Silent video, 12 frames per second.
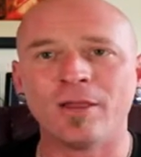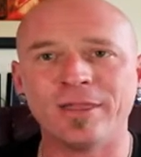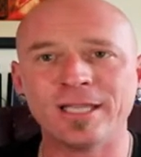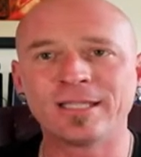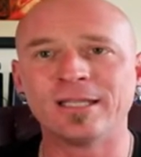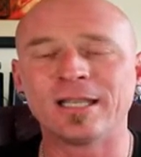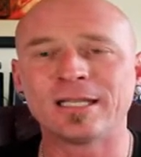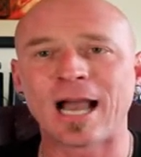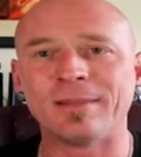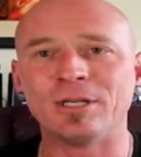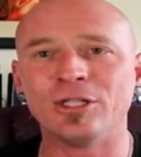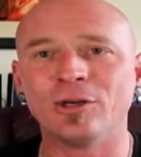this is the
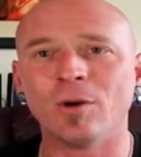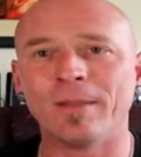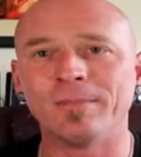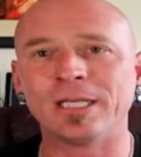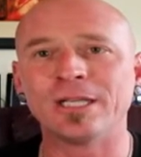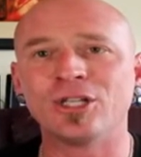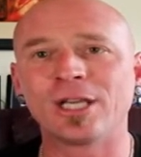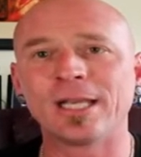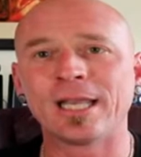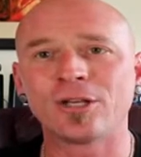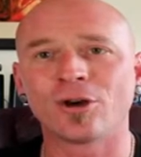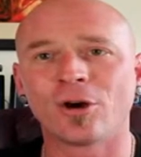time to do it because you
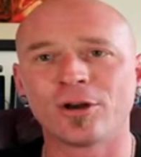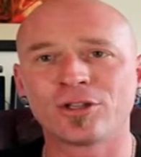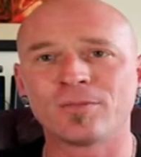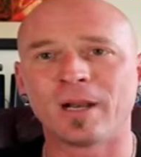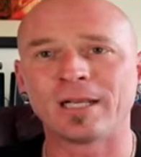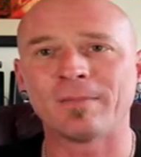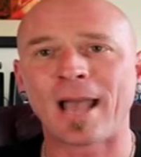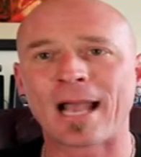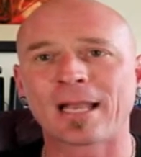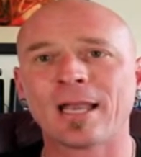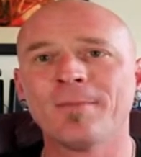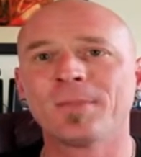can get your earnest money
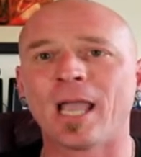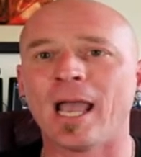back,